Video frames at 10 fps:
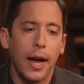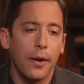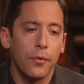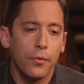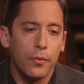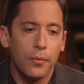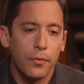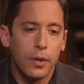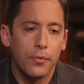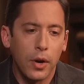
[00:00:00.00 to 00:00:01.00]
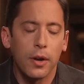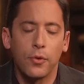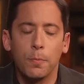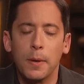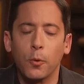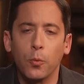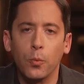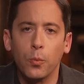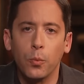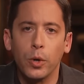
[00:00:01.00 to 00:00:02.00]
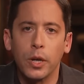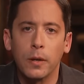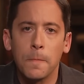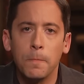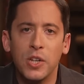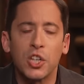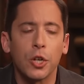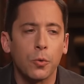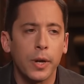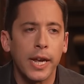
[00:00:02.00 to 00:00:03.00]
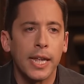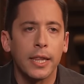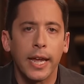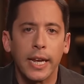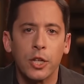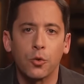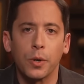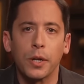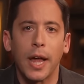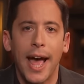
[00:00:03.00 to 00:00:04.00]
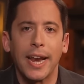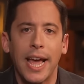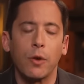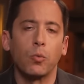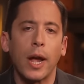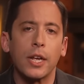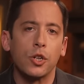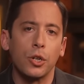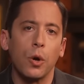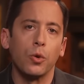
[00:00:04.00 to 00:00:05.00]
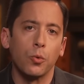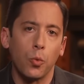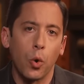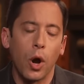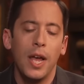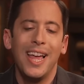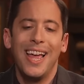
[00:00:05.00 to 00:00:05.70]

Uh, very few people would disagree that Israel had a right to go to war.